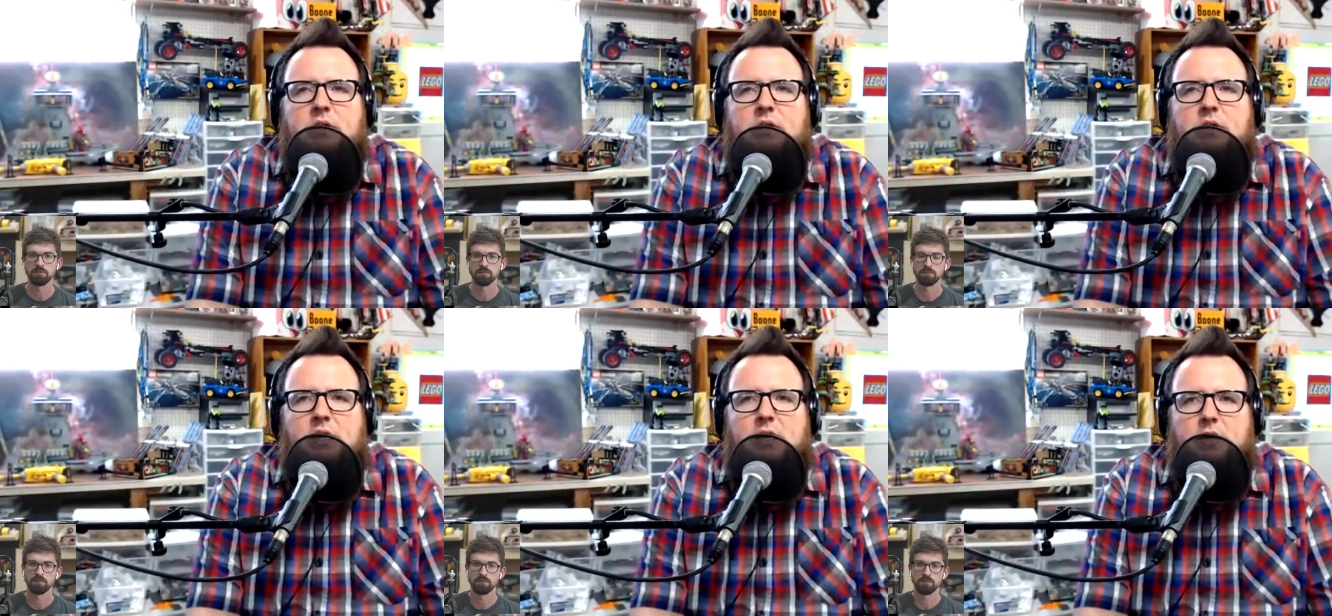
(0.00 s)

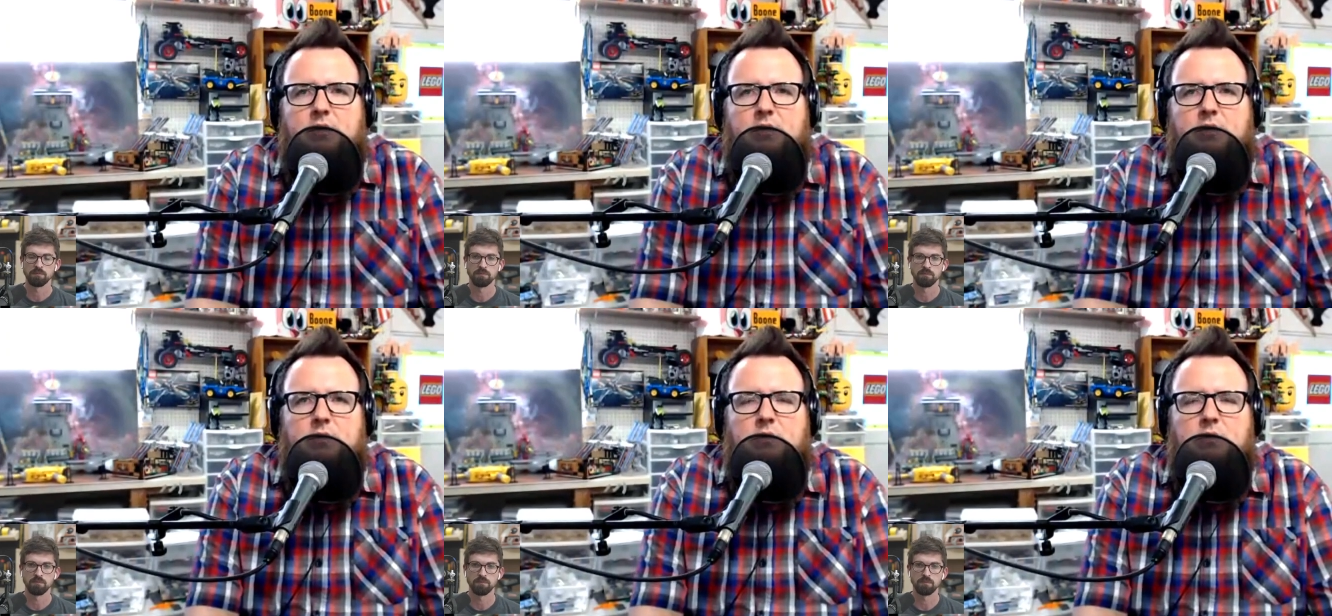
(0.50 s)
Speaker 1: Indiana
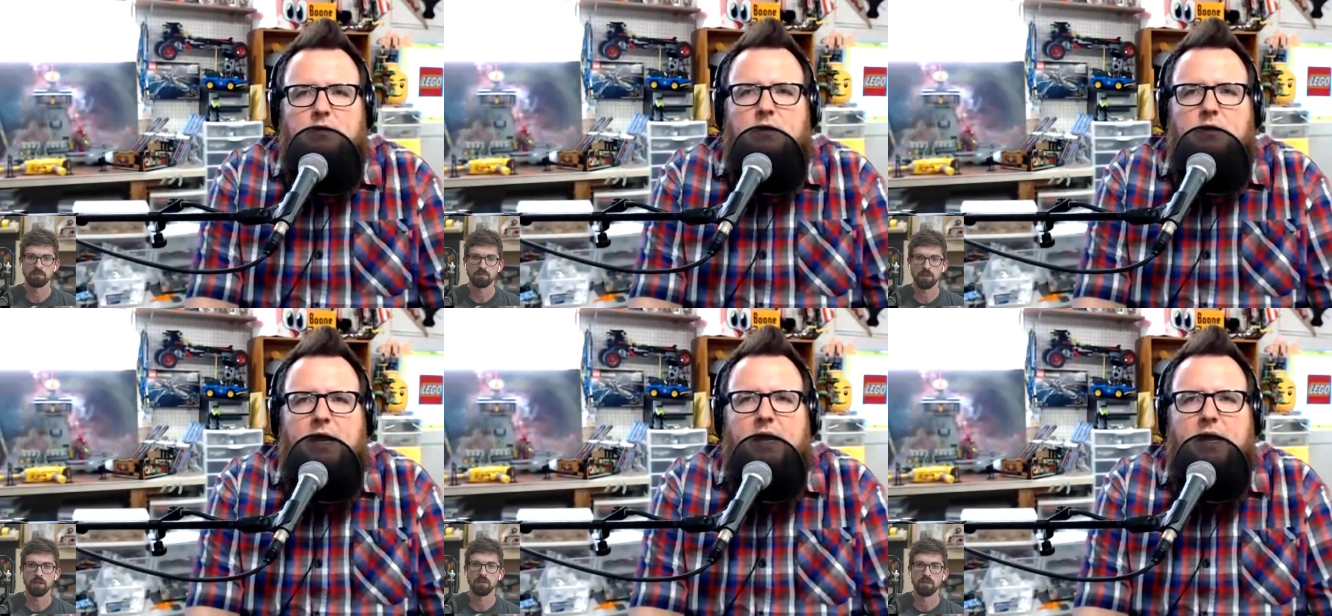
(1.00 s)

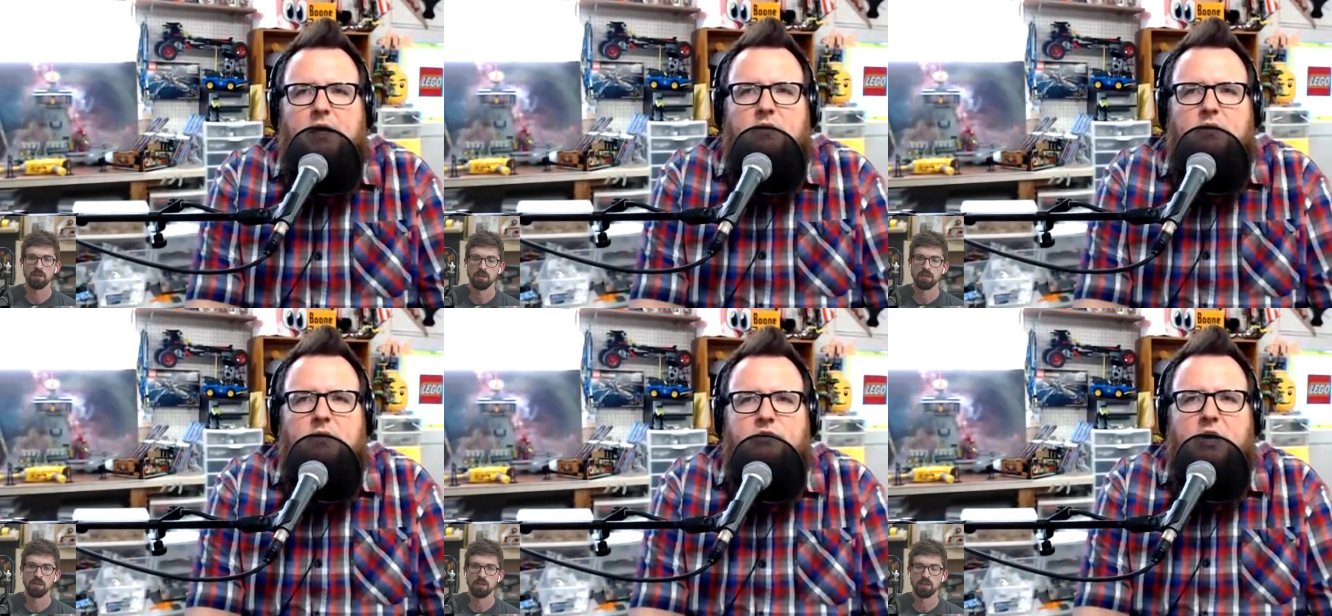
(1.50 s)
Right.
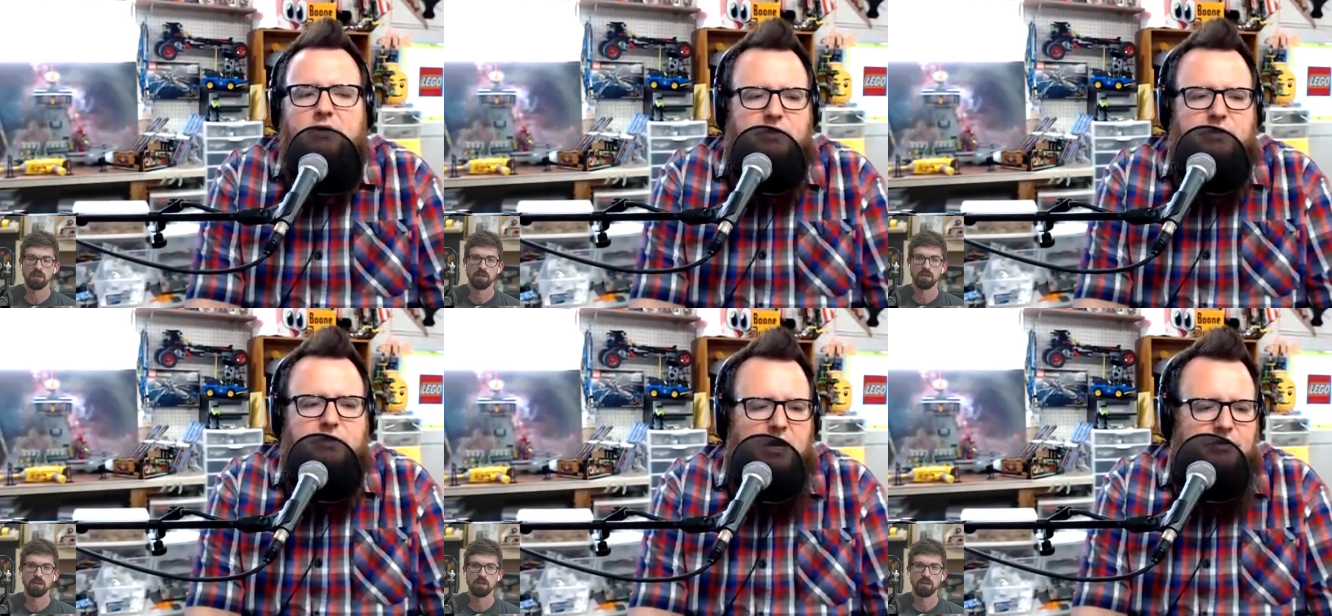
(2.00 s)
And John and
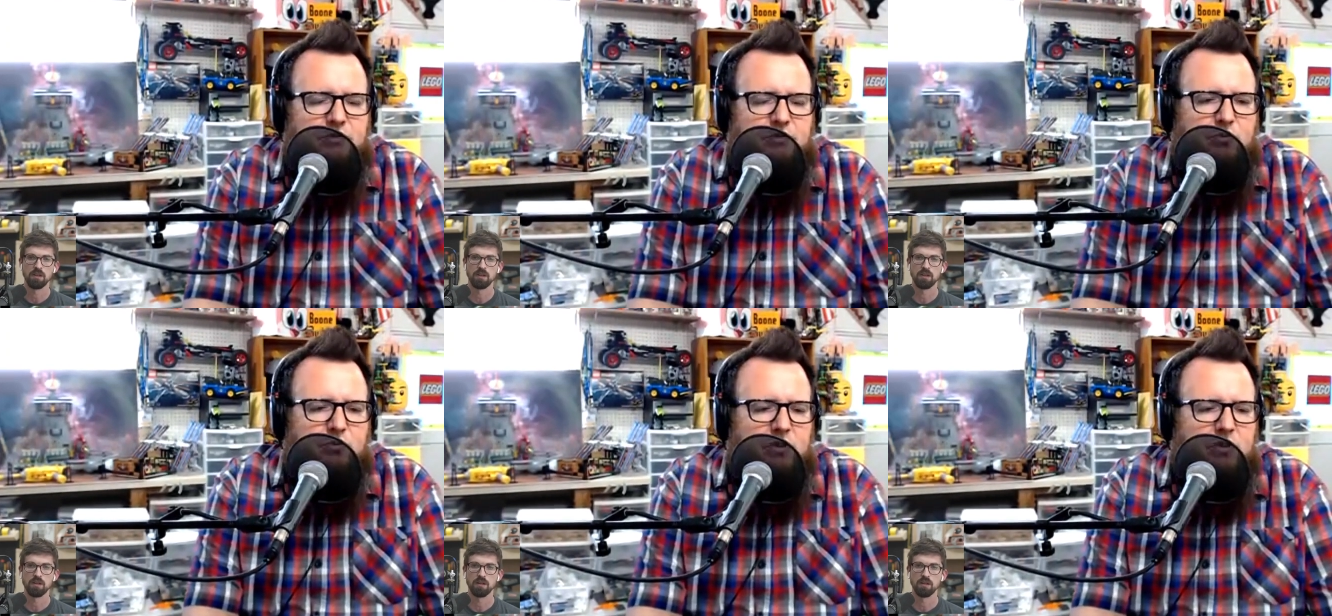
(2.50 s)
Josh are the
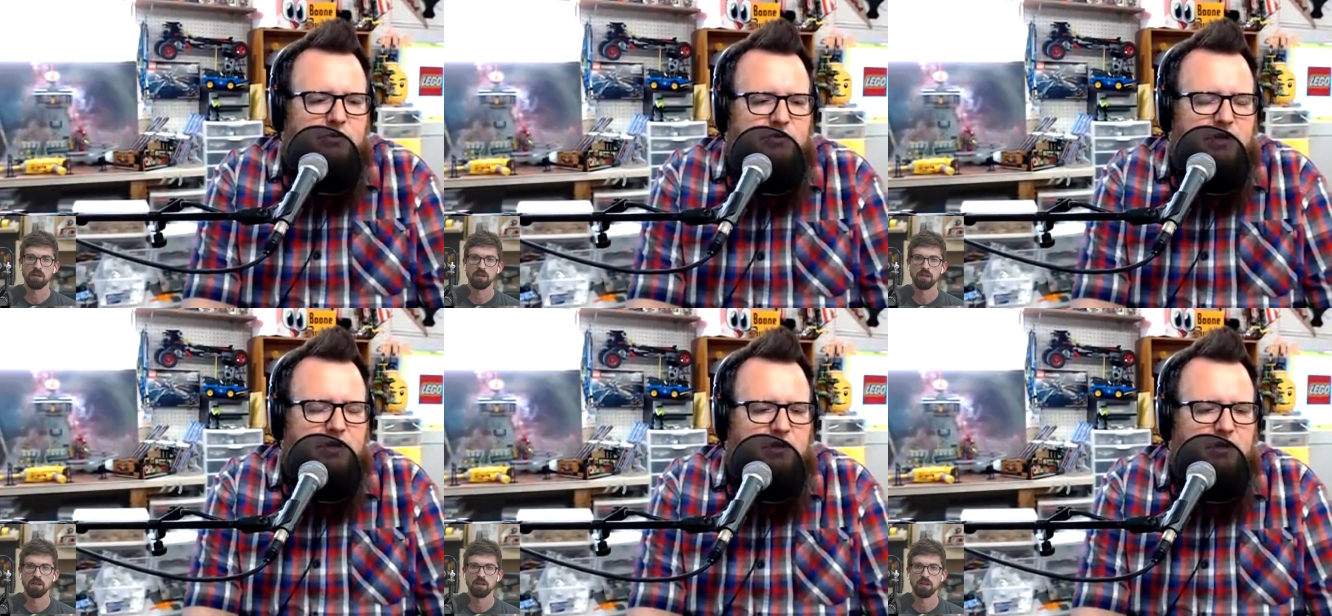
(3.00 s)

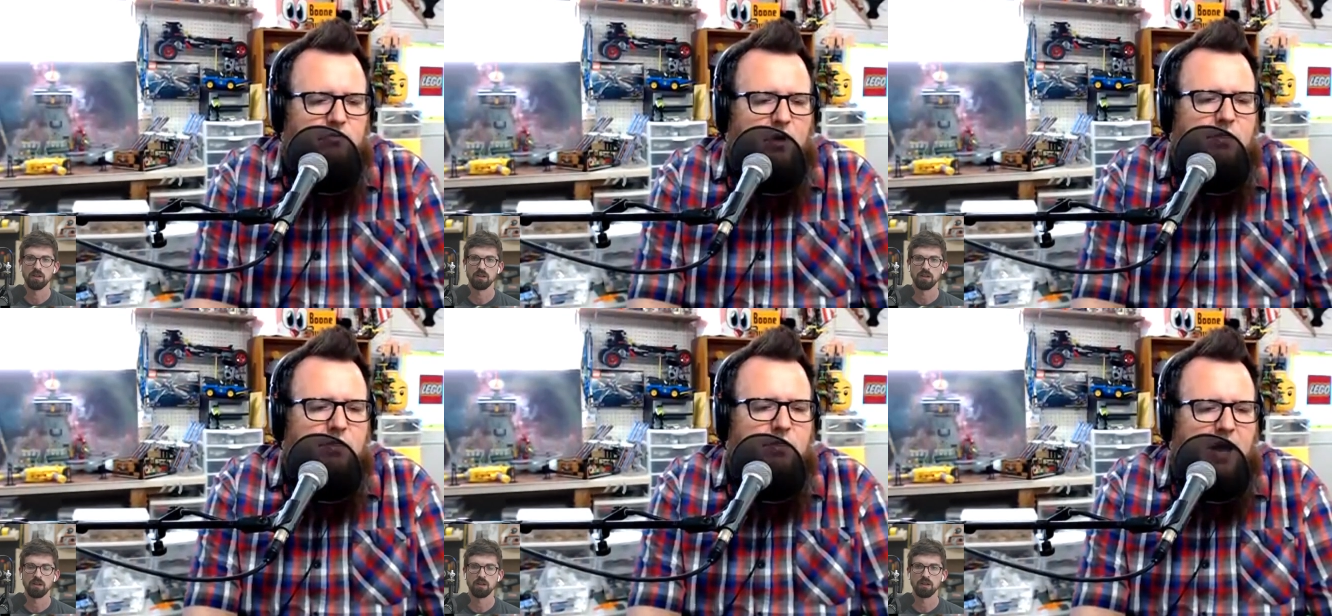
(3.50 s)
brothers that
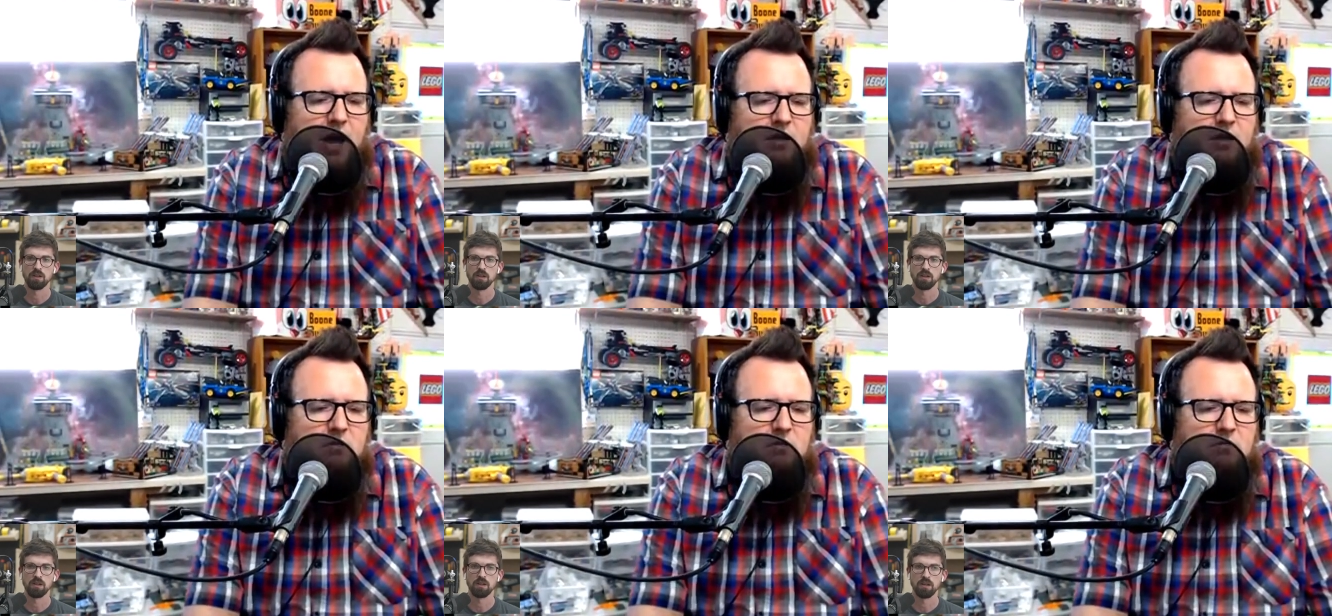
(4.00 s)
run that